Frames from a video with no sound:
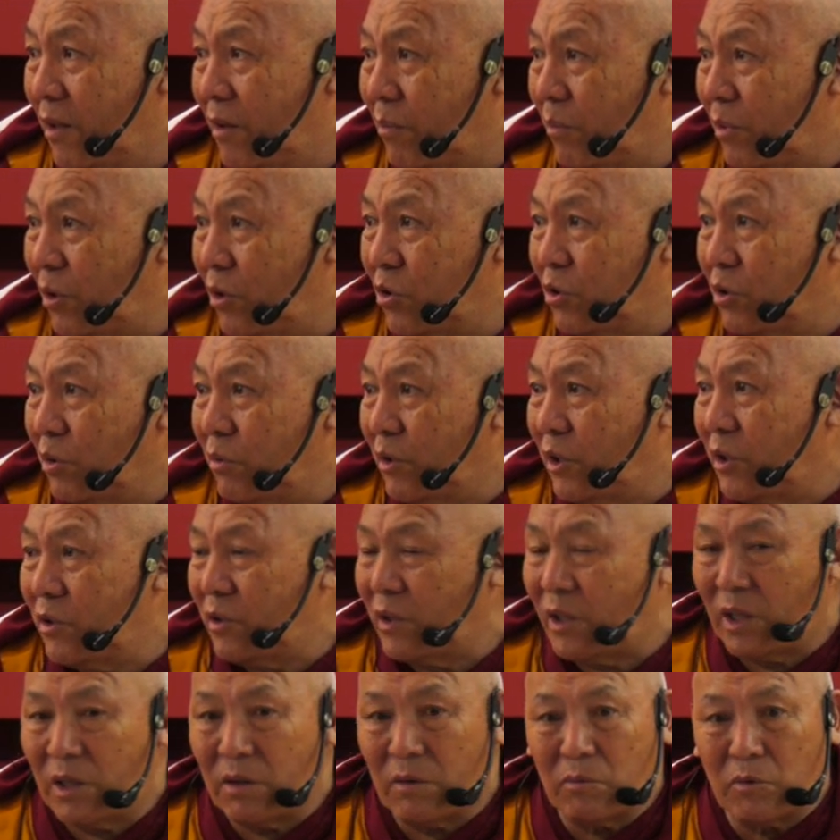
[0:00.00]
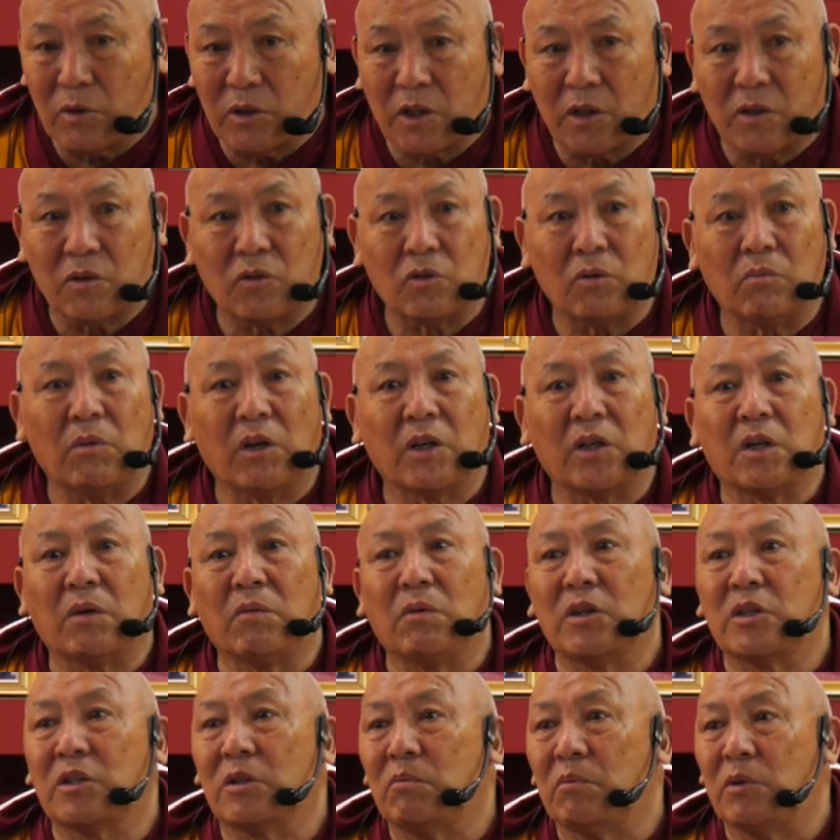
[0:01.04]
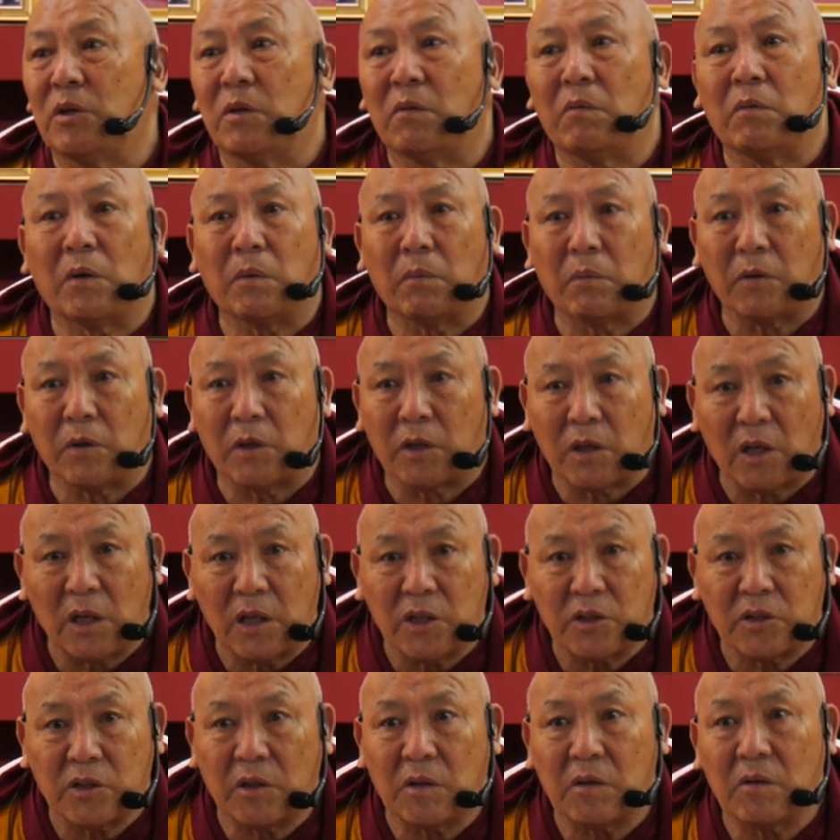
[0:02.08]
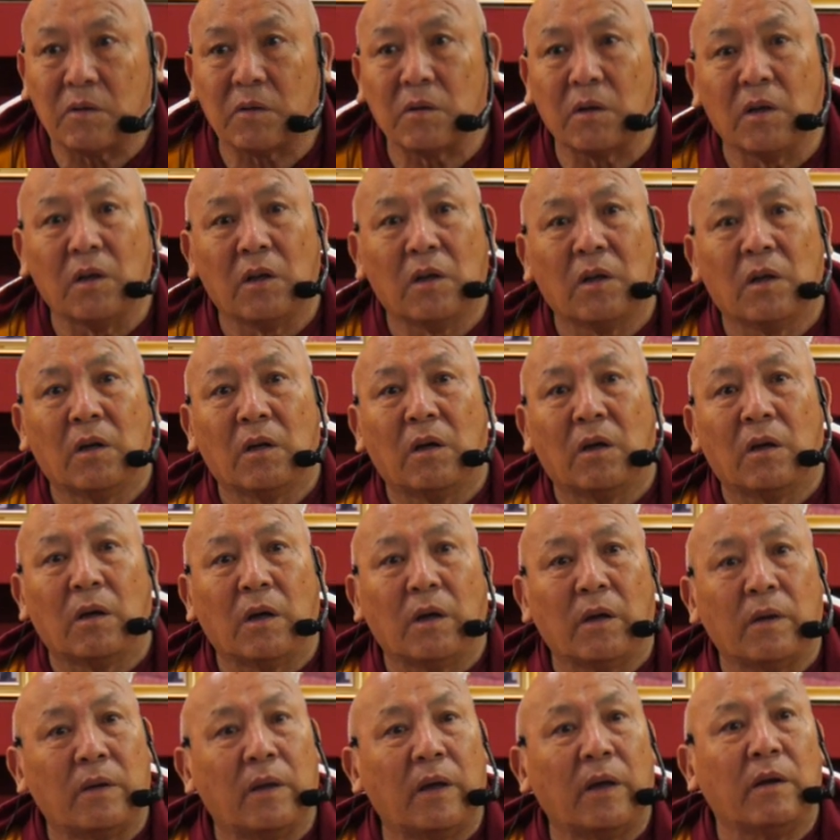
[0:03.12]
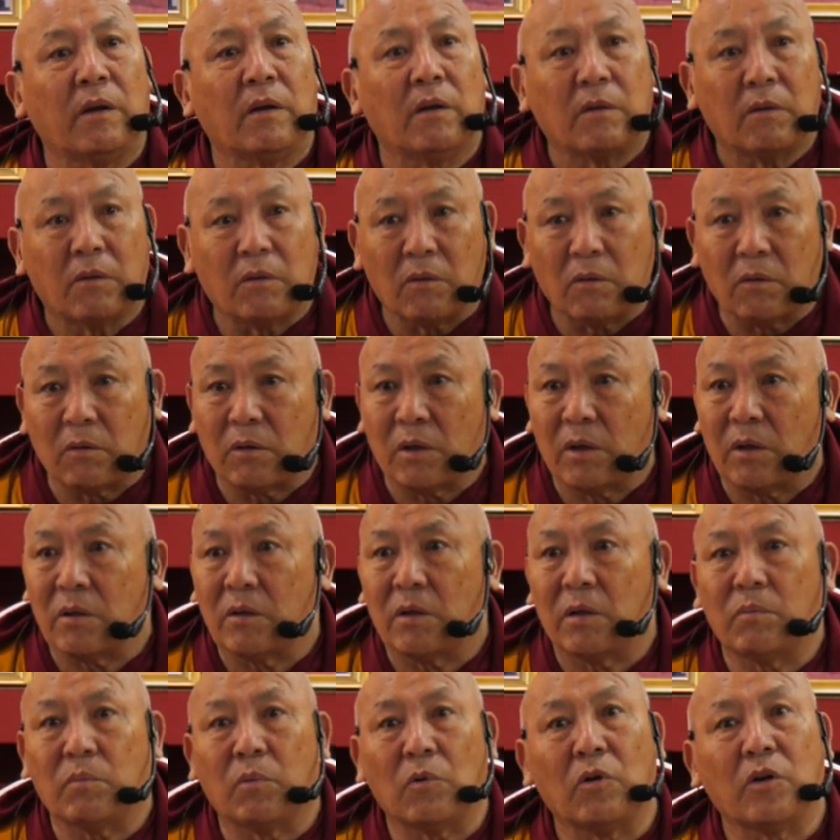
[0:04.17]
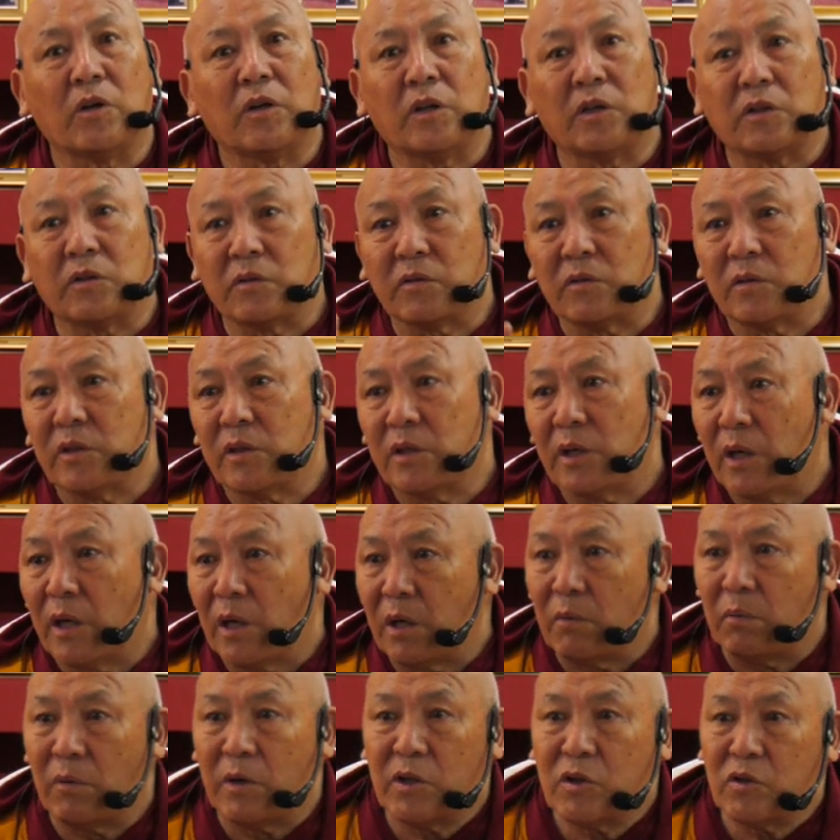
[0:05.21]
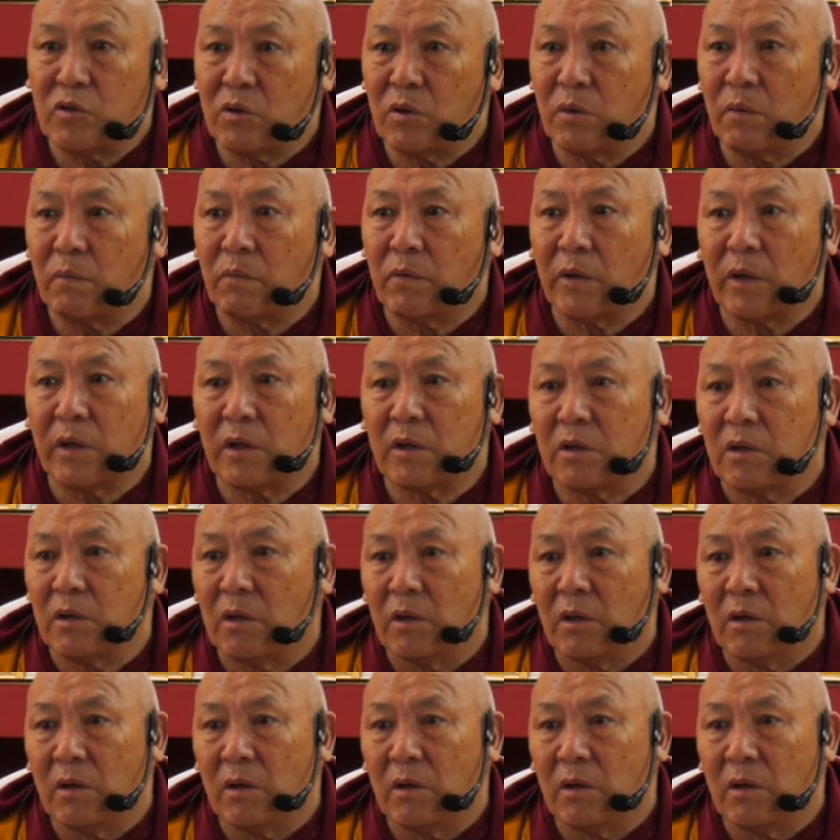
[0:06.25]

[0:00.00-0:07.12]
Because of these negative emotions, you make division between different religions, and then, you know, the politicians, they take advantage of it.